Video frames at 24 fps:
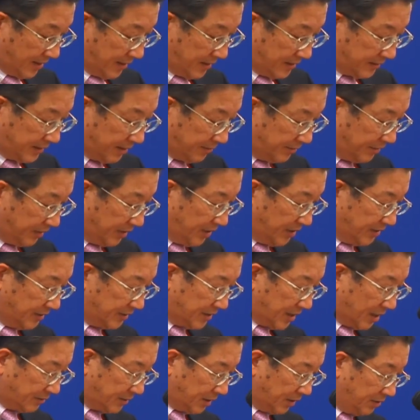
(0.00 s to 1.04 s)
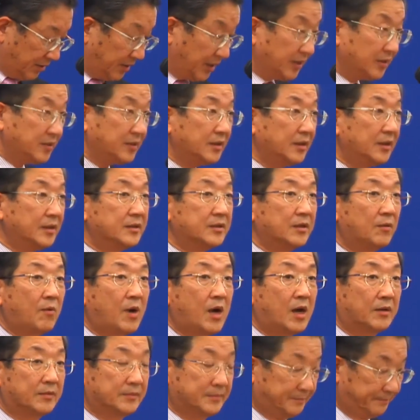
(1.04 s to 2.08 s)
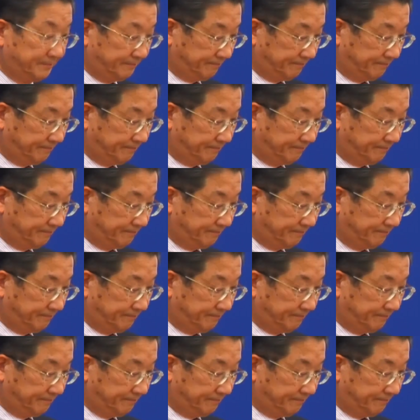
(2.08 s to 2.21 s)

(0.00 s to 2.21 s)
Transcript: 17,000 units in the world.